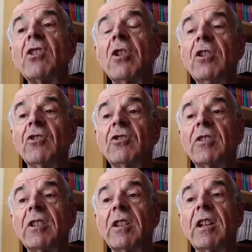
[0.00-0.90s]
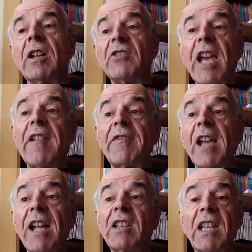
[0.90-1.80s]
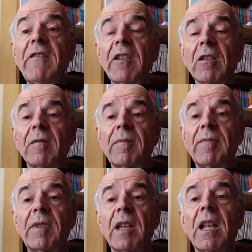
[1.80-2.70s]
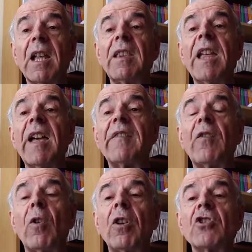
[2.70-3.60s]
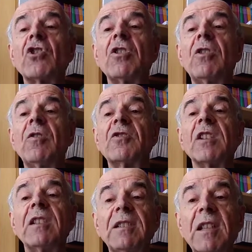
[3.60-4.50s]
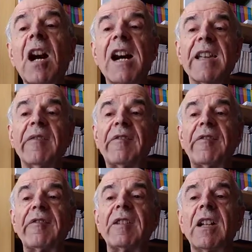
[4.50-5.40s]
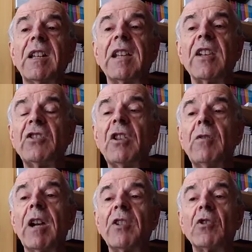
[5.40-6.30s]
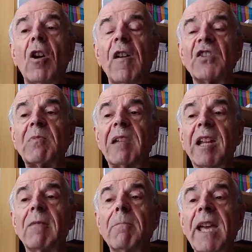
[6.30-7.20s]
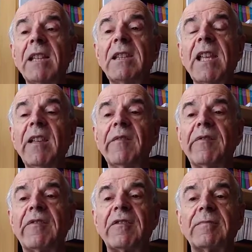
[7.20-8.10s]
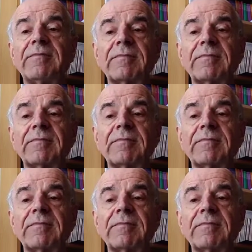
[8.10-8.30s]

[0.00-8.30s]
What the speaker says: and good, death and evil. Therefore, choose life, that you and your offspring may live.